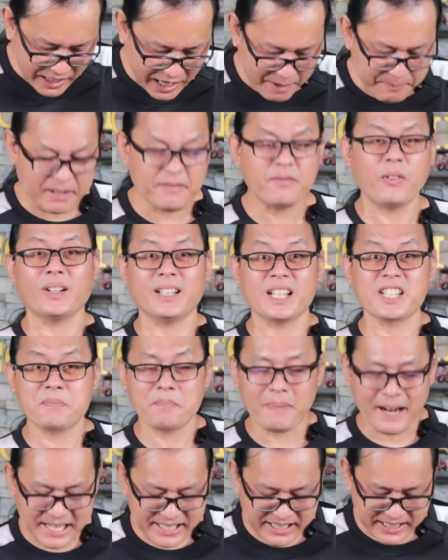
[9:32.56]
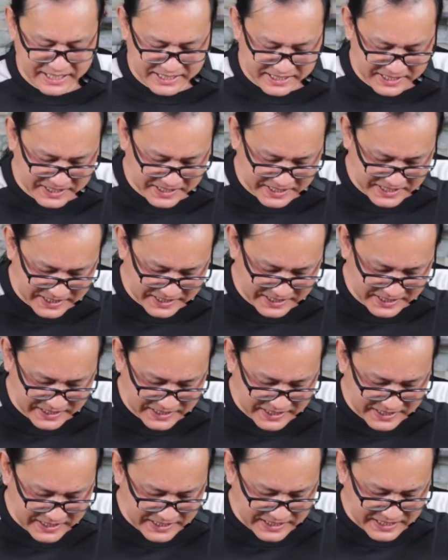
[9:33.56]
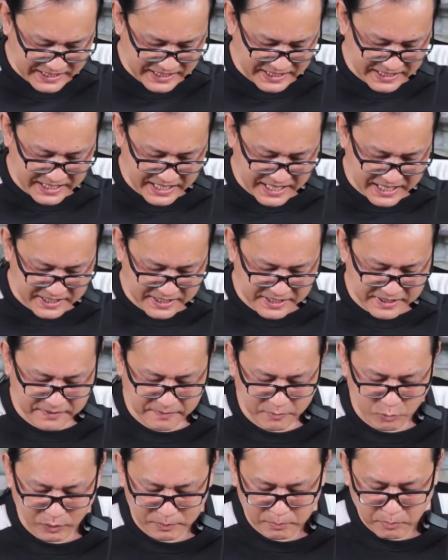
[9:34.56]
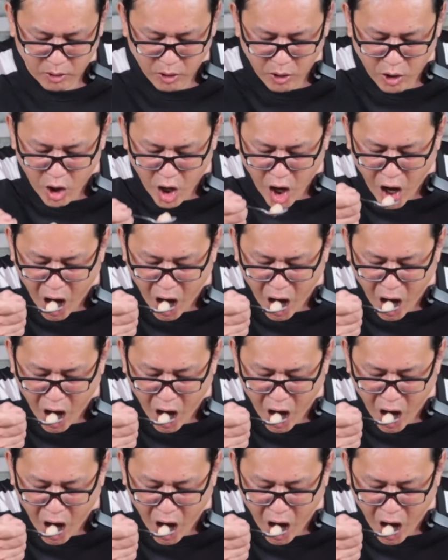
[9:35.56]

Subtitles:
I mean for the spiciness. Yes, one more.